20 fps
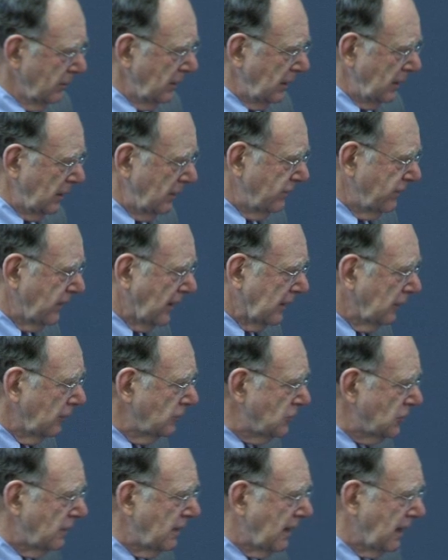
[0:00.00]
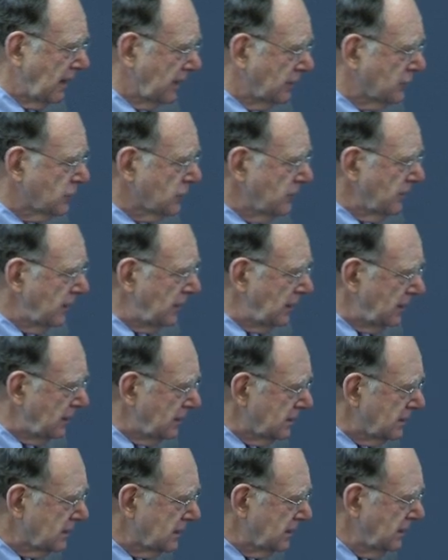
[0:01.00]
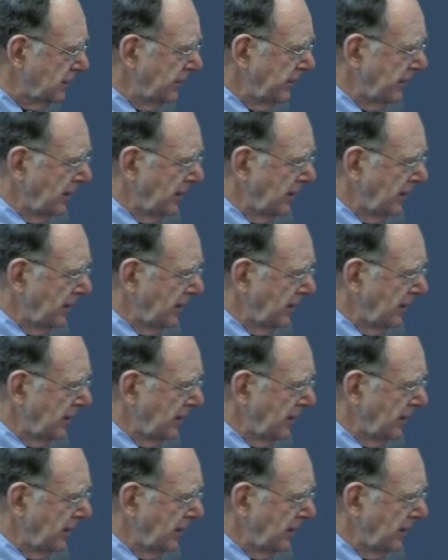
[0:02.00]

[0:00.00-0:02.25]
the phylogenetic trees,